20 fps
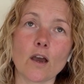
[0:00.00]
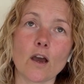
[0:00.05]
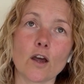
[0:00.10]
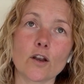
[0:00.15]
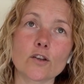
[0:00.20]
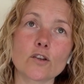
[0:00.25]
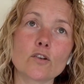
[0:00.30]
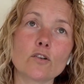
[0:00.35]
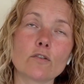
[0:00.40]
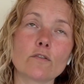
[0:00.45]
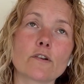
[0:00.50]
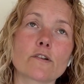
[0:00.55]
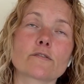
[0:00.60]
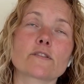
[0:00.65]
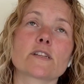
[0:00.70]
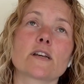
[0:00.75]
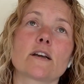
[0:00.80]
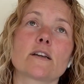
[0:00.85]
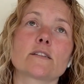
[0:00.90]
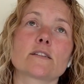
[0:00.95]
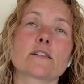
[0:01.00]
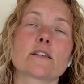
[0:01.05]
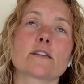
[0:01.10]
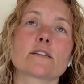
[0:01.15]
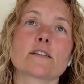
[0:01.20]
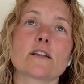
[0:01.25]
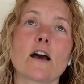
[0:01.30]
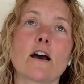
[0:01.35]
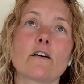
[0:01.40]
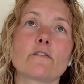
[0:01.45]
And
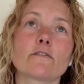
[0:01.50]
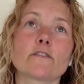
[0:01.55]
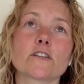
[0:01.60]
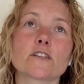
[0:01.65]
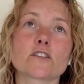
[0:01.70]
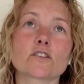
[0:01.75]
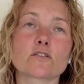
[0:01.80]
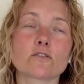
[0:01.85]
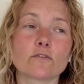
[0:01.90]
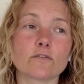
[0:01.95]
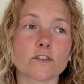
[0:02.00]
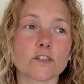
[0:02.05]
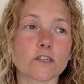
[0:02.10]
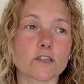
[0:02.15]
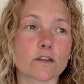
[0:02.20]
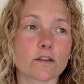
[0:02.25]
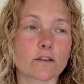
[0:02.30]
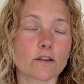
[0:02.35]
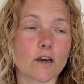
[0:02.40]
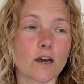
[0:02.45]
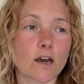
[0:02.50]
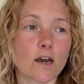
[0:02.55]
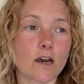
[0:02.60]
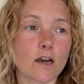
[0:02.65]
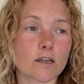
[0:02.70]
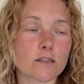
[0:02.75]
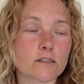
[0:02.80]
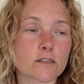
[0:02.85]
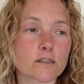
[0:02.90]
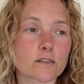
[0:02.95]
neuroscientists have discovered
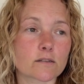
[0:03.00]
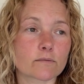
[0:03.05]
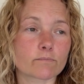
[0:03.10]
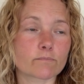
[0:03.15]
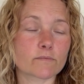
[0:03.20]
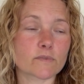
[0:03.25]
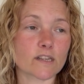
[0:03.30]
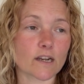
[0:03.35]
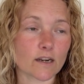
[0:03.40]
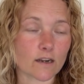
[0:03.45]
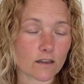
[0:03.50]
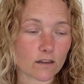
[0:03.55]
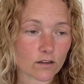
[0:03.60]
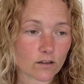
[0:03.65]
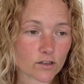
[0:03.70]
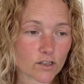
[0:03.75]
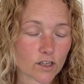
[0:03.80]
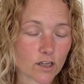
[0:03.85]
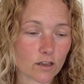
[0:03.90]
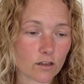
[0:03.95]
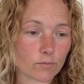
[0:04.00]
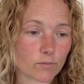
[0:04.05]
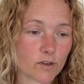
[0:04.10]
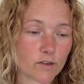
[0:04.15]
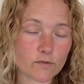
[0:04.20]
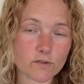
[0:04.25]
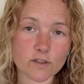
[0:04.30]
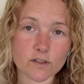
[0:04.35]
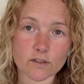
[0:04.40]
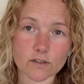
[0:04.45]
that psychological
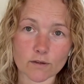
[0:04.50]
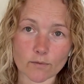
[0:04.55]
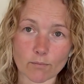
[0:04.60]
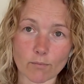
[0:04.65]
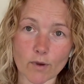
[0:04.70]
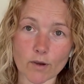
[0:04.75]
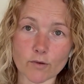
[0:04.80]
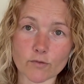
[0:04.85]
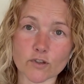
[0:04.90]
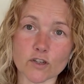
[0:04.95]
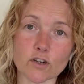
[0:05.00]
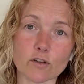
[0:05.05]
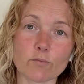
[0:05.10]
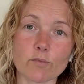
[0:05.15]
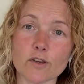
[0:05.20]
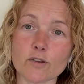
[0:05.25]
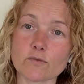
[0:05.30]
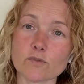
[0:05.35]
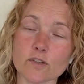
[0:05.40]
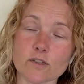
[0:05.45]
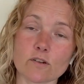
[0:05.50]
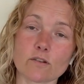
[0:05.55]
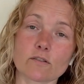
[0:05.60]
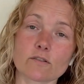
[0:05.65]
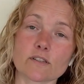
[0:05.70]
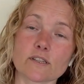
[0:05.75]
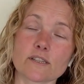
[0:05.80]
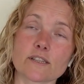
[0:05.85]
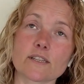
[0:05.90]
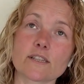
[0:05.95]
abuse, emotional abuse,
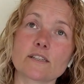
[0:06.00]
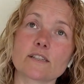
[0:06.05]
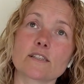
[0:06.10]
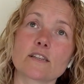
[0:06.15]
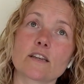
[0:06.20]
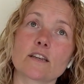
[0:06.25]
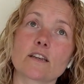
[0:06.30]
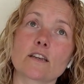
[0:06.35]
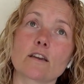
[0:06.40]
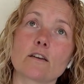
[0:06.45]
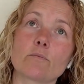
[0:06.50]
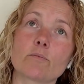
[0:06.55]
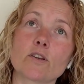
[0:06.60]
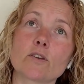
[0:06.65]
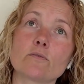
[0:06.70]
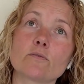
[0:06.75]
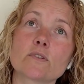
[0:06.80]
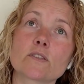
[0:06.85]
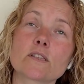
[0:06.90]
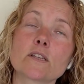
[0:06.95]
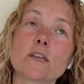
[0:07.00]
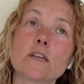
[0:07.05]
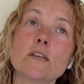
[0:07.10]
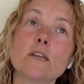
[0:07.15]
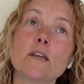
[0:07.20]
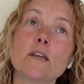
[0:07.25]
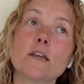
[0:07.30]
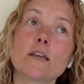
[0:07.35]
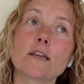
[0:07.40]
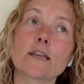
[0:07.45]
narcissistic abuse
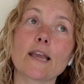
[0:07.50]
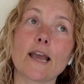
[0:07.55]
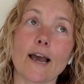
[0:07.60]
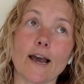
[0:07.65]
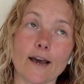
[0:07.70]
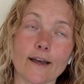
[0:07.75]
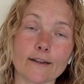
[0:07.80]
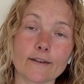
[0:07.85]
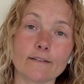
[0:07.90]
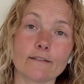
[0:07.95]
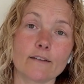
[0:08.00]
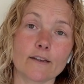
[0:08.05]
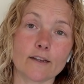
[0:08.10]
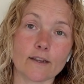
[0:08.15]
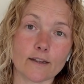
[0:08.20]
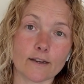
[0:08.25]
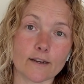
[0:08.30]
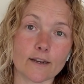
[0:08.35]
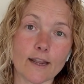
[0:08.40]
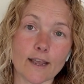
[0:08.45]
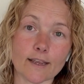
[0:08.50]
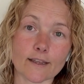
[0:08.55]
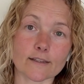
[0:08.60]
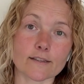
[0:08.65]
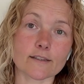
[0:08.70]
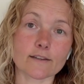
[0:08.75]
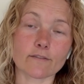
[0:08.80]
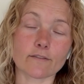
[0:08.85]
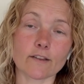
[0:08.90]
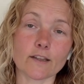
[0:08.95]
can
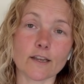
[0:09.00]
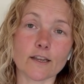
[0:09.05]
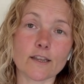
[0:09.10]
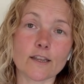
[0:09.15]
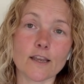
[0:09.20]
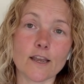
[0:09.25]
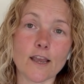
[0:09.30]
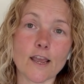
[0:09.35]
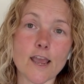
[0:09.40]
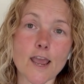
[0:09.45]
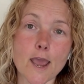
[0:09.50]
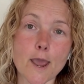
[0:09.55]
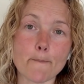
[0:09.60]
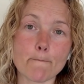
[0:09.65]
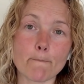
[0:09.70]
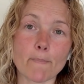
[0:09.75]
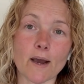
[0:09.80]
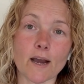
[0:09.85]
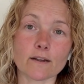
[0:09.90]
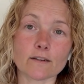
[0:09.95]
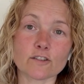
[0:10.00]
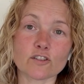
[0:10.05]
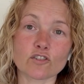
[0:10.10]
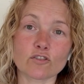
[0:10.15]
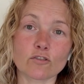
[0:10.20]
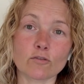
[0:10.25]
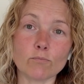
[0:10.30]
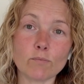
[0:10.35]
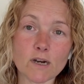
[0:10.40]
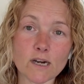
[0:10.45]
negatively impact
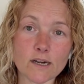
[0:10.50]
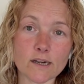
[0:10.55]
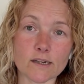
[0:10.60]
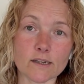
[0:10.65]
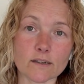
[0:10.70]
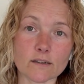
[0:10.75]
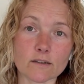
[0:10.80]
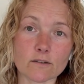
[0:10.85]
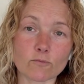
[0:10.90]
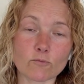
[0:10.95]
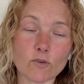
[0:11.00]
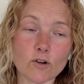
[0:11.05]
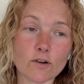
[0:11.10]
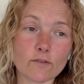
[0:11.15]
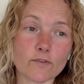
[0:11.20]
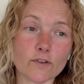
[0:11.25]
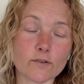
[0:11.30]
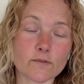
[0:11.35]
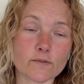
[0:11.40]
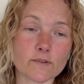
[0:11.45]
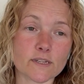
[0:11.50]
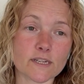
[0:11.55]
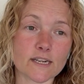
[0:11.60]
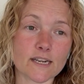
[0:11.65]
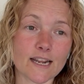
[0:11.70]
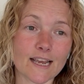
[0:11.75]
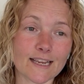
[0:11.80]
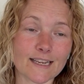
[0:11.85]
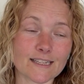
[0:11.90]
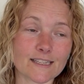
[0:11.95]
your mind. And one of those
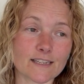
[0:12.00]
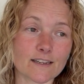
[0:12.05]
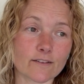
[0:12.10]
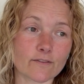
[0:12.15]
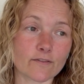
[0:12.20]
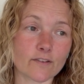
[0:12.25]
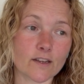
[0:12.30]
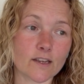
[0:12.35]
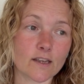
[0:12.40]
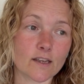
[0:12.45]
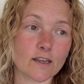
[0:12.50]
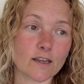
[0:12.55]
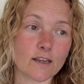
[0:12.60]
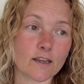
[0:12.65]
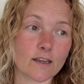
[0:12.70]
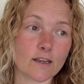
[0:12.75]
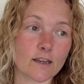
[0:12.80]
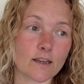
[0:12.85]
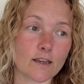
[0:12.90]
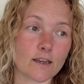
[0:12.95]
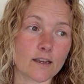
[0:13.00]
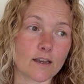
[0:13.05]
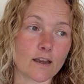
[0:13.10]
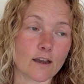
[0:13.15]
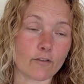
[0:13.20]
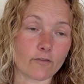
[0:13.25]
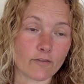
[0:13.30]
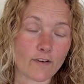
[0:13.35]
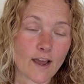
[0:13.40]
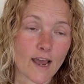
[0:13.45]
negative
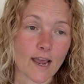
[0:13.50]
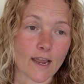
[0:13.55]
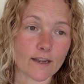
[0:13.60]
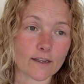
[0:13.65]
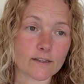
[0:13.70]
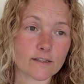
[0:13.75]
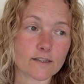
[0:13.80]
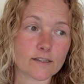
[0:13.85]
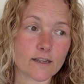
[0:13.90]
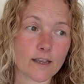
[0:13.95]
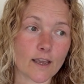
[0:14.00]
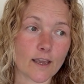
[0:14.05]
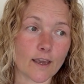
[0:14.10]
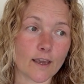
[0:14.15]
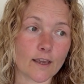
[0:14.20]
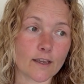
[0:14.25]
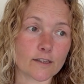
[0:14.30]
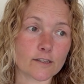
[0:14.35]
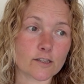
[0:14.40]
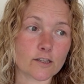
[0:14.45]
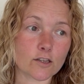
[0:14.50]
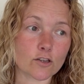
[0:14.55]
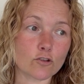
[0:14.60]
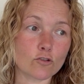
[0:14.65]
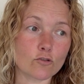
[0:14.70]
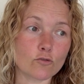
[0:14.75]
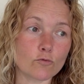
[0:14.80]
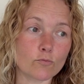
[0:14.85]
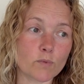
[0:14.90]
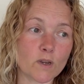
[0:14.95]
effects is that
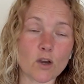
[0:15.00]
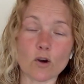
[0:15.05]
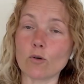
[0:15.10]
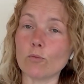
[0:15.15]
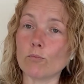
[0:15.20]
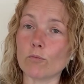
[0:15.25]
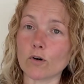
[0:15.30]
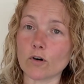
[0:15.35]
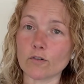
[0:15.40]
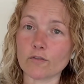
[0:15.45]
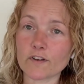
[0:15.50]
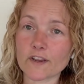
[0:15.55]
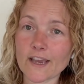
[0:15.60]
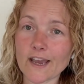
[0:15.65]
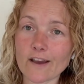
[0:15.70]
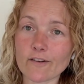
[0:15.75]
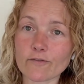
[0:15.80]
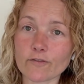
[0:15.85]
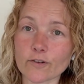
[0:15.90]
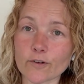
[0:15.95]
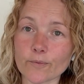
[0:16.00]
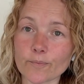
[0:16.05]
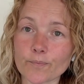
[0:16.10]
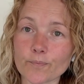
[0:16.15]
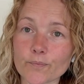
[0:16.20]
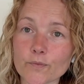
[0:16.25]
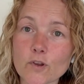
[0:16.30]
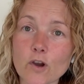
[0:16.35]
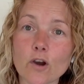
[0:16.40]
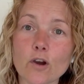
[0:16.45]
you become more forgetful.
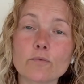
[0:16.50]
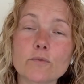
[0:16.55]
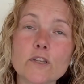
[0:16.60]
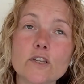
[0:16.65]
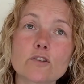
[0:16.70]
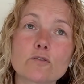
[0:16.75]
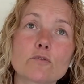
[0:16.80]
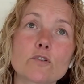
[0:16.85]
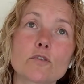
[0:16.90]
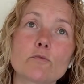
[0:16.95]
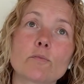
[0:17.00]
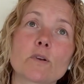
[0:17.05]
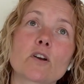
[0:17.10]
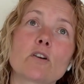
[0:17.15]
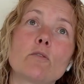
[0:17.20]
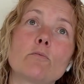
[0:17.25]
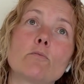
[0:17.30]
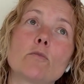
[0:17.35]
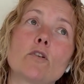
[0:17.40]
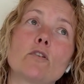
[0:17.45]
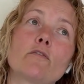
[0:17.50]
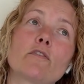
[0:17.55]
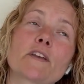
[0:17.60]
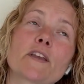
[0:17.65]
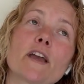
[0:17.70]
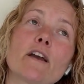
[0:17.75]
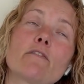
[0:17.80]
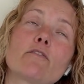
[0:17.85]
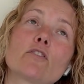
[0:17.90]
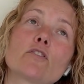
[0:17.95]
Not only do you become more
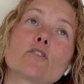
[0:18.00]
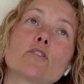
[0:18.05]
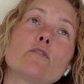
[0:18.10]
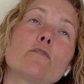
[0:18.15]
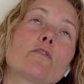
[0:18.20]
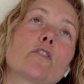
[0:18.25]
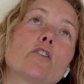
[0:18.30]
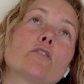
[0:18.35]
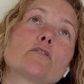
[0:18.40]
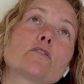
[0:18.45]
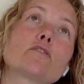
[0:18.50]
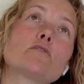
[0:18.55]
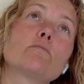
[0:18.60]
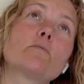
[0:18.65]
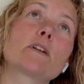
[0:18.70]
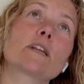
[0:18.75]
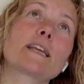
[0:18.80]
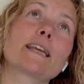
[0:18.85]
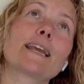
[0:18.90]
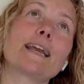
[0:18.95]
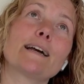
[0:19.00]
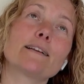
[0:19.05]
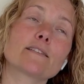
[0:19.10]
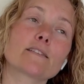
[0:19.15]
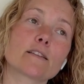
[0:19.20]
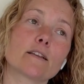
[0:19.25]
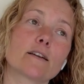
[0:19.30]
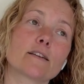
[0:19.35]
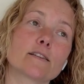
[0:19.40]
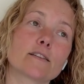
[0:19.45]
forgetful, you've got somebody
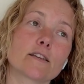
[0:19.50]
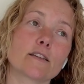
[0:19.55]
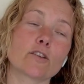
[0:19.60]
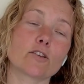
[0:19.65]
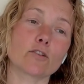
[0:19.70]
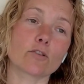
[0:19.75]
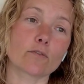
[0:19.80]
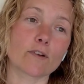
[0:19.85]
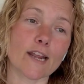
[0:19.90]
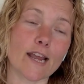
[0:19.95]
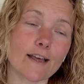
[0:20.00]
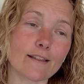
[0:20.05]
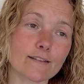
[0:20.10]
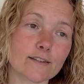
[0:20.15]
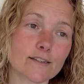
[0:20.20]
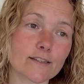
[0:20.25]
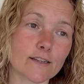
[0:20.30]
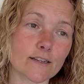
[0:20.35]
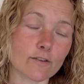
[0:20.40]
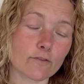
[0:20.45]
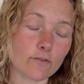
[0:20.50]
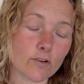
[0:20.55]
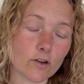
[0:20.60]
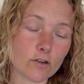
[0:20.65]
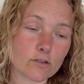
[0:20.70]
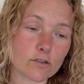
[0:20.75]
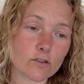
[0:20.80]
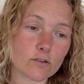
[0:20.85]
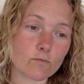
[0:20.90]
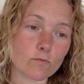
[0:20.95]
gaslighting your reality. You've
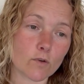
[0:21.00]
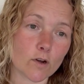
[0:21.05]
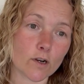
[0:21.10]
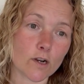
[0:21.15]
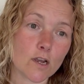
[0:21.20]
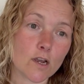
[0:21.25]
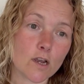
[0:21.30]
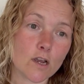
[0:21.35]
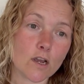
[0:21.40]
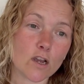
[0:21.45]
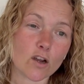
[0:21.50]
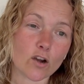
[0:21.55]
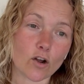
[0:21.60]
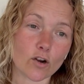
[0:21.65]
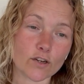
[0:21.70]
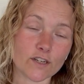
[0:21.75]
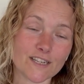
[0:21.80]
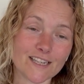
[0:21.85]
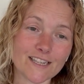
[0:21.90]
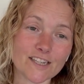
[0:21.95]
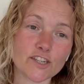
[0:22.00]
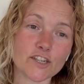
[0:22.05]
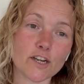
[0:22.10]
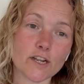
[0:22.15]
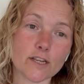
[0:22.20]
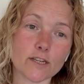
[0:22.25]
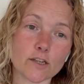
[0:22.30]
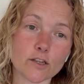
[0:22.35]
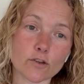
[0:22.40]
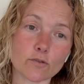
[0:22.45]
got someone
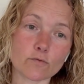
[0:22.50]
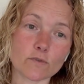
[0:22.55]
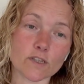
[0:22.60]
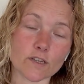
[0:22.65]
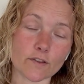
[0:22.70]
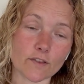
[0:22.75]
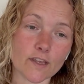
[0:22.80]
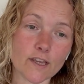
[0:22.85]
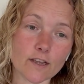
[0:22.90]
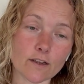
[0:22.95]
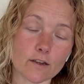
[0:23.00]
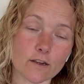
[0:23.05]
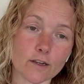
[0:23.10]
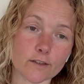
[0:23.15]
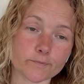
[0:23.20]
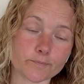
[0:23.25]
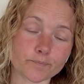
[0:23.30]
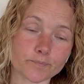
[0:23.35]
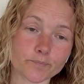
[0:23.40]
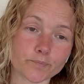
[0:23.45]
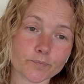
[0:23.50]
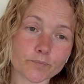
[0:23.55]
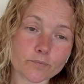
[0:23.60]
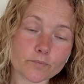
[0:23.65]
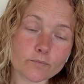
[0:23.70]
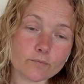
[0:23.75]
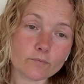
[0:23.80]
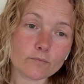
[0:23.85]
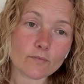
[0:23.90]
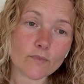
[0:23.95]
conditioning you to think
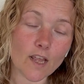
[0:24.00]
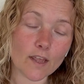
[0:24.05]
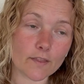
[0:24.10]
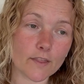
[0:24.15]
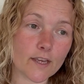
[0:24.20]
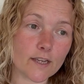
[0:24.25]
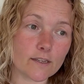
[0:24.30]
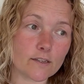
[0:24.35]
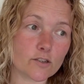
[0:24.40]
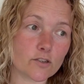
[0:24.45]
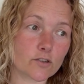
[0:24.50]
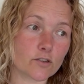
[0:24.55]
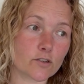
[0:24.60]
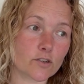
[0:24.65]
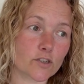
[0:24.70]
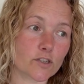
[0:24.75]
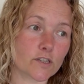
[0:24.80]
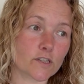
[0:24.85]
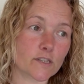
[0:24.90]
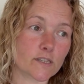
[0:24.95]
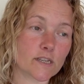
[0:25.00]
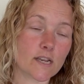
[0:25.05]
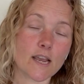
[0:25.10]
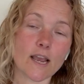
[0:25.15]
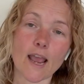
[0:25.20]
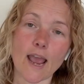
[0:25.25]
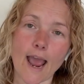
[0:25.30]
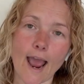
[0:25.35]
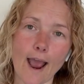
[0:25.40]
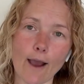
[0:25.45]
things such as,
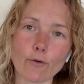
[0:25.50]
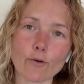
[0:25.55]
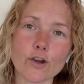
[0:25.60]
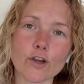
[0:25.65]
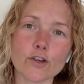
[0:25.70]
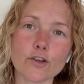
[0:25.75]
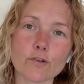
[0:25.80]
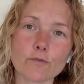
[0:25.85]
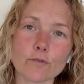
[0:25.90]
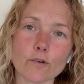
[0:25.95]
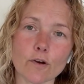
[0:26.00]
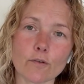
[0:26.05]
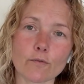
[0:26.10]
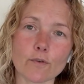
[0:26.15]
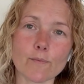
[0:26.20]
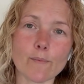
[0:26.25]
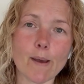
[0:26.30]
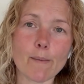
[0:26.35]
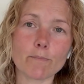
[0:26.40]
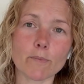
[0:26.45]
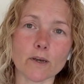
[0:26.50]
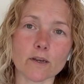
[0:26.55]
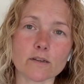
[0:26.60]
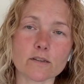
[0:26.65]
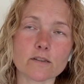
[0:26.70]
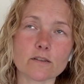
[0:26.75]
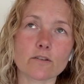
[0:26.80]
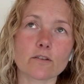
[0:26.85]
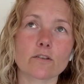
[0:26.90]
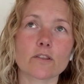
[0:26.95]
how can you not remember?
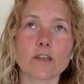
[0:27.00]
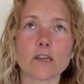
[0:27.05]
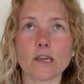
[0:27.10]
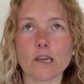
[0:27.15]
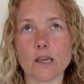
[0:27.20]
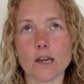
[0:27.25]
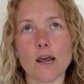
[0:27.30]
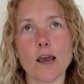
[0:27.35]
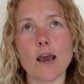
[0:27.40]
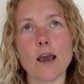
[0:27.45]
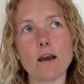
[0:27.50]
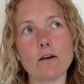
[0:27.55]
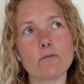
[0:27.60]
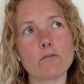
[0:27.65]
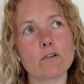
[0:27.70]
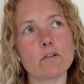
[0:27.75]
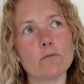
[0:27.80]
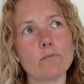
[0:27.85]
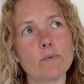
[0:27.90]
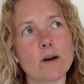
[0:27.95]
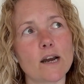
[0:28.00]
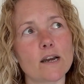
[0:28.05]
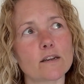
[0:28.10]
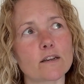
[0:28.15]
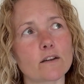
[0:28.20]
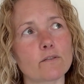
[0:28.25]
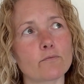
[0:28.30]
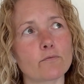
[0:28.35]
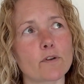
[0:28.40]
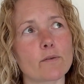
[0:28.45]
So you're thinking, how come I
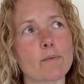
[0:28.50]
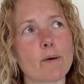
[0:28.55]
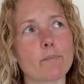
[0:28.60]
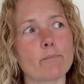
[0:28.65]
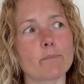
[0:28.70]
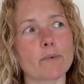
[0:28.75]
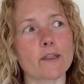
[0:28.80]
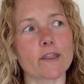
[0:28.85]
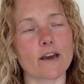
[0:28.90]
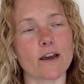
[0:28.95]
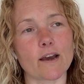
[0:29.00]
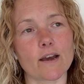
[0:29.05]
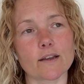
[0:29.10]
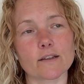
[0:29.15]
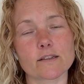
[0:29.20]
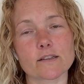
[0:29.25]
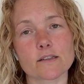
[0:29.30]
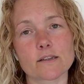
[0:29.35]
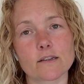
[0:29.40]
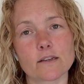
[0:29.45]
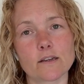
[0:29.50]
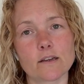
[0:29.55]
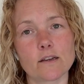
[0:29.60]
don't remember that?